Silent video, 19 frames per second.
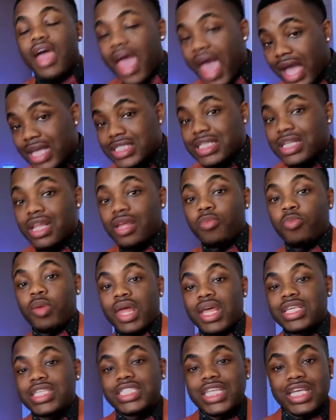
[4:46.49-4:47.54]
excellent
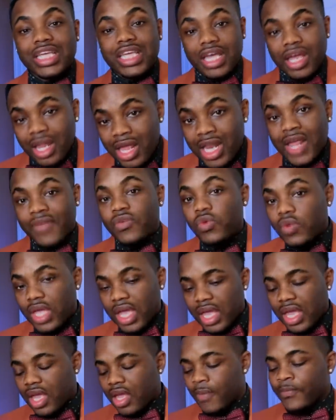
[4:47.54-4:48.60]
place to get in if you
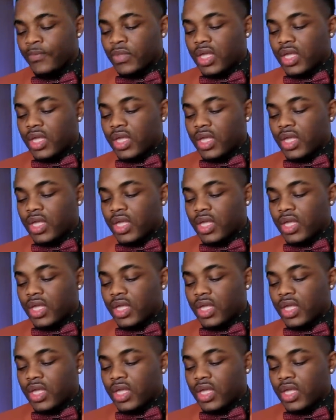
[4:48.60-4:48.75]
can.